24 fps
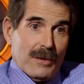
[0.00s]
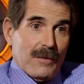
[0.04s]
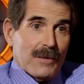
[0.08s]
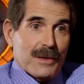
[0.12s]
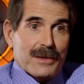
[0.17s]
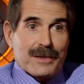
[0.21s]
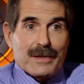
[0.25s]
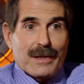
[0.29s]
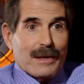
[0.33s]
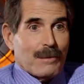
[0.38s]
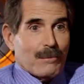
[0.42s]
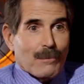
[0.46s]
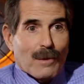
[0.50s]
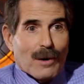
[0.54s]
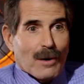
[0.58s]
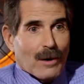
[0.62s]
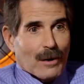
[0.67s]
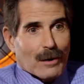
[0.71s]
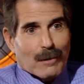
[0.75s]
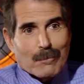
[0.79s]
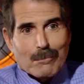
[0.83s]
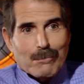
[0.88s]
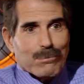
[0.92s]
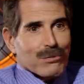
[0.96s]
And the
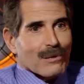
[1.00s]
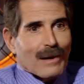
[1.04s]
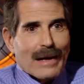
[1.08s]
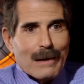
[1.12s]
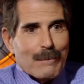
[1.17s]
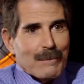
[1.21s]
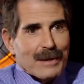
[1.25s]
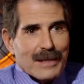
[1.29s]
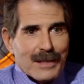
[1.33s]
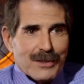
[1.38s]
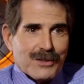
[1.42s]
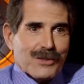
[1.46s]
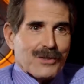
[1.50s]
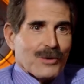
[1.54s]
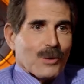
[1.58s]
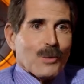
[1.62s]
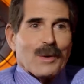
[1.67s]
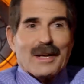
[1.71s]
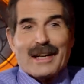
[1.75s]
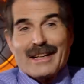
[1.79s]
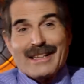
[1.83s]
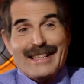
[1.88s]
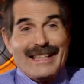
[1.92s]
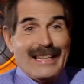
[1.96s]
Denmark prime minister
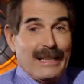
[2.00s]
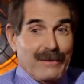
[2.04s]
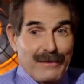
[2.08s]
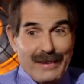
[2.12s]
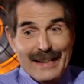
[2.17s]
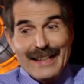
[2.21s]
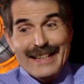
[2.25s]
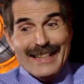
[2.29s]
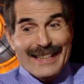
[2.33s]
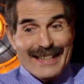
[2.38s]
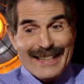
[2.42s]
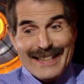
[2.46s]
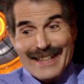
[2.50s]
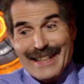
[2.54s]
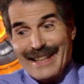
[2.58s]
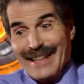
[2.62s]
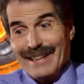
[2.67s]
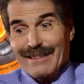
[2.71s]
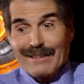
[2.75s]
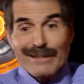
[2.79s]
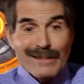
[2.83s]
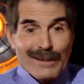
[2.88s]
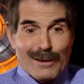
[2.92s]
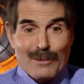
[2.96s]
went on T V to say,
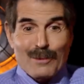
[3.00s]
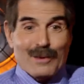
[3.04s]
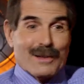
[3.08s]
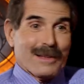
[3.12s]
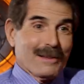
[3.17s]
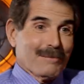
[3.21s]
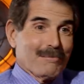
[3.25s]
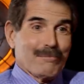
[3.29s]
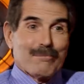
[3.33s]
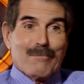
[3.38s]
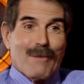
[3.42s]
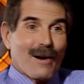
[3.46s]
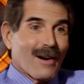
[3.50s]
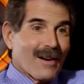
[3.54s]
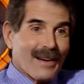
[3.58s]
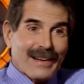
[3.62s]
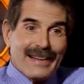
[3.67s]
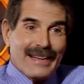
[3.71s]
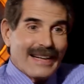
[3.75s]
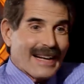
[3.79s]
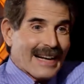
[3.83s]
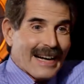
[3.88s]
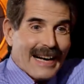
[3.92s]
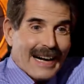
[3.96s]
look, we're a
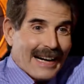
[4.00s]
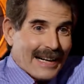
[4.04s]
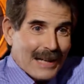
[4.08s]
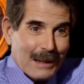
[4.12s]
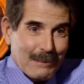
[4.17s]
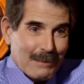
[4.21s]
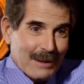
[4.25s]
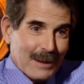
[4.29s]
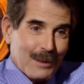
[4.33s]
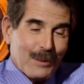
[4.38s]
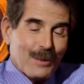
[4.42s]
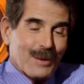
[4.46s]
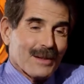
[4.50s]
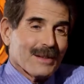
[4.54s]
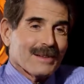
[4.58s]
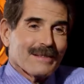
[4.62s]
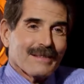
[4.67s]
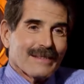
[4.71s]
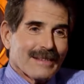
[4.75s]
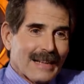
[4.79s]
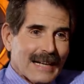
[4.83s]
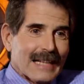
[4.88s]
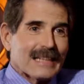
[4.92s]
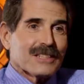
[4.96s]
market economy. We're
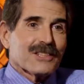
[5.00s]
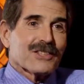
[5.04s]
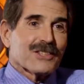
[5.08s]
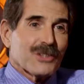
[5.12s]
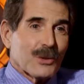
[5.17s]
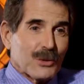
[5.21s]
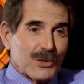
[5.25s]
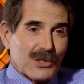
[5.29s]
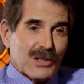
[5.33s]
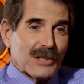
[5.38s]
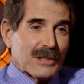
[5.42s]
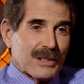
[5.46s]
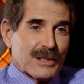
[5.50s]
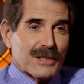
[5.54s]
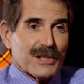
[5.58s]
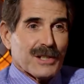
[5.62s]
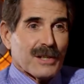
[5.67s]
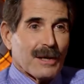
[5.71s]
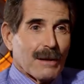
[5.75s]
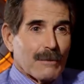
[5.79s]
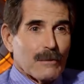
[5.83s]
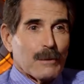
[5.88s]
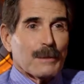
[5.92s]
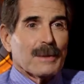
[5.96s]
not
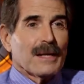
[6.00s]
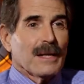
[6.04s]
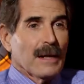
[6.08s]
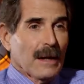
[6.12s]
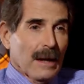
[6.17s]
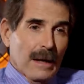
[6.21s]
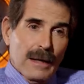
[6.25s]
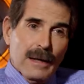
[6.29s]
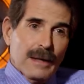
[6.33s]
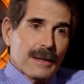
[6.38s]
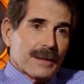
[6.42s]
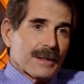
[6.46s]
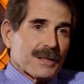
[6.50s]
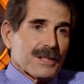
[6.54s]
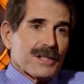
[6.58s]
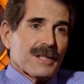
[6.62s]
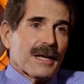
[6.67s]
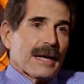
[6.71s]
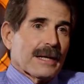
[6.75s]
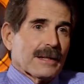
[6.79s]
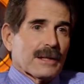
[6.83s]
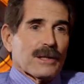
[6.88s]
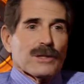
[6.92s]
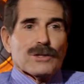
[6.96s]
socialist. Government does
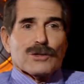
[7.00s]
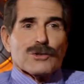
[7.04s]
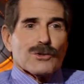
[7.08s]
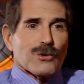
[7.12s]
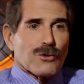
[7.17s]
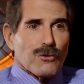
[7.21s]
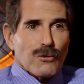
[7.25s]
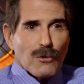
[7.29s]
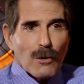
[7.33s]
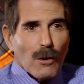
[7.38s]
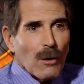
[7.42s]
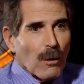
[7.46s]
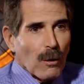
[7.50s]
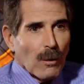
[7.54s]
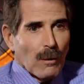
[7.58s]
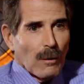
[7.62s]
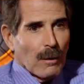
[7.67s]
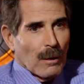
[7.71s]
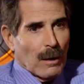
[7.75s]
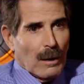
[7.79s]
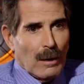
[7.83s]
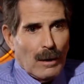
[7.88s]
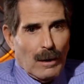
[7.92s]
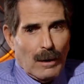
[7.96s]
not
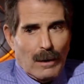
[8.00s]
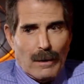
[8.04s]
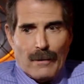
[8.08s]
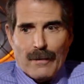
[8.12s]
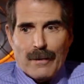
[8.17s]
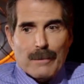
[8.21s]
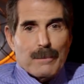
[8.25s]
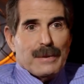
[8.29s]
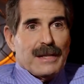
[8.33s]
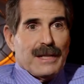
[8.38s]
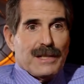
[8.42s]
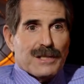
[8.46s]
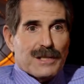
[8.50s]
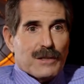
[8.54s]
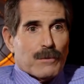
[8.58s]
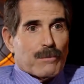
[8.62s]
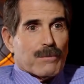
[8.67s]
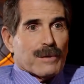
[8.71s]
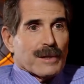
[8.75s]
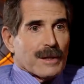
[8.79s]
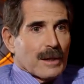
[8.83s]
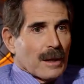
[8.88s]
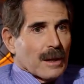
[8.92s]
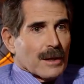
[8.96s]
control the means of
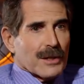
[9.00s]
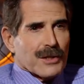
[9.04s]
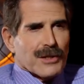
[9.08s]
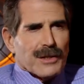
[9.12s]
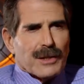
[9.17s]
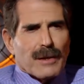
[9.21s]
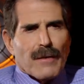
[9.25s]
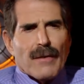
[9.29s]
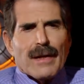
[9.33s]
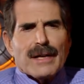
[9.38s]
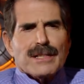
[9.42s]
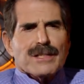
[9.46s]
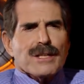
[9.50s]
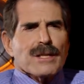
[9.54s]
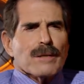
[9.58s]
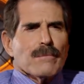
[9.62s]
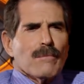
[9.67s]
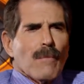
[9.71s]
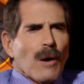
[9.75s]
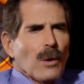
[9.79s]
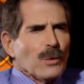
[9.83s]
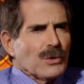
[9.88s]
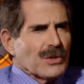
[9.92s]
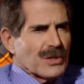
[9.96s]
production. And that's the
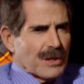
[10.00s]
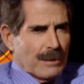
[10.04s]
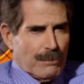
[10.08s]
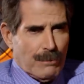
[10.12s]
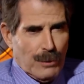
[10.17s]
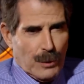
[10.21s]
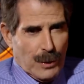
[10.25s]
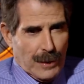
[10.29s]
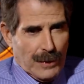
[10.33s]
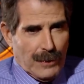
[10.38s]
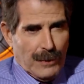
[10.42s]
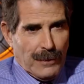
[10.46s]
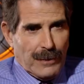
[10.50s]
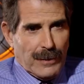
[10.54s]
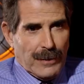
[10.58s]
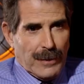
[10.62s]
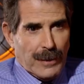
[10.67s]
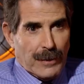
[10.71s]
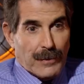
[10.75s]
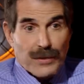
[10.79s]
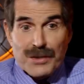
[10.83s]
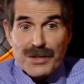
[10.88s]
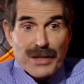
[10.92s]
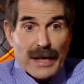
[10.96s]
most important thing.
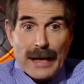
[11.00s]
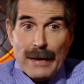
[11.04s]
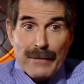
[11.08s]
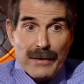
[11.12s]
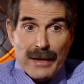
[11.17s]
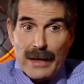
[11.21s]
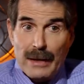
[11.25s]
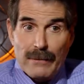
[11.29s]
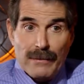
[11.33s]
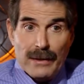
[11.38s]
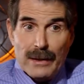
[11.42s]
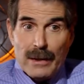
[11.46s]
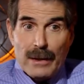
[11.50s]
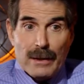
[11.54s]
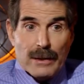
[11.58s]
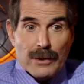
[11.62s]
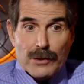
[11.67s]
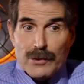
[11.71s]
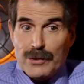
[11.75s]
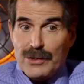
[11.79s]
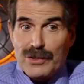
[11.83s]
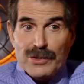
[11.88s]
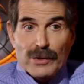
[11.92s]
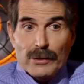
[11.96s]
The Scandinavian
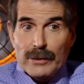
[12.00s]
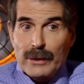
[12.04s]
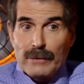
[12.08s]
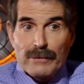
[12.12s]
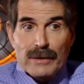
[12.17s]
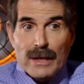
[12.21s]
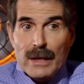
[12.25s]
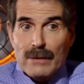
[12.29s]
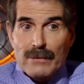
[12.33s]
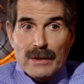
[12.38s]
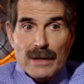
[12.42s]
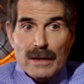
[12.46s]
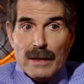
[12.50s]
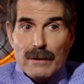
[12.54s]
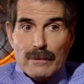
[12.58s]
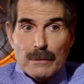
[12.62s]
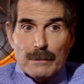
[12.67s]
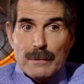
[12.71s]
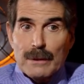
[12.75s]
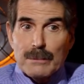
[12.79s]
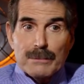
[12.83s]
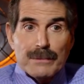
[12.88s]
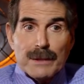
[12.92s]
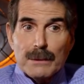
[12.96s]
countries don't even have a
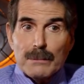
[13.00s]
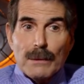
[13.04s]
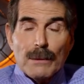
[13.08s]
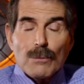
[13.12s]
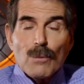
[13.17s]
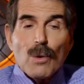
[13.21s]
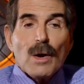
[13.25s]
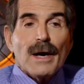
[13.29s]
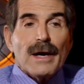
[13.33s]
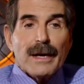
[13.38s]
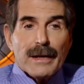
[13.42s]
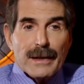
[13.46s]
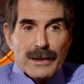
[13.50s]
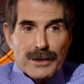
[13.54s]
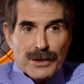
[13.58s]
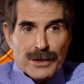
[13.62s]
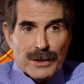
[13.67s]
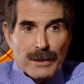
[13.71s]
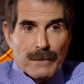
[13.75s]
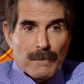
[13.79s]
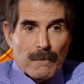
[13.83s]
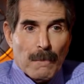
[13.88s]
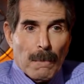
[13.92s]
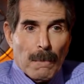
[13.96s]
government minimum wage.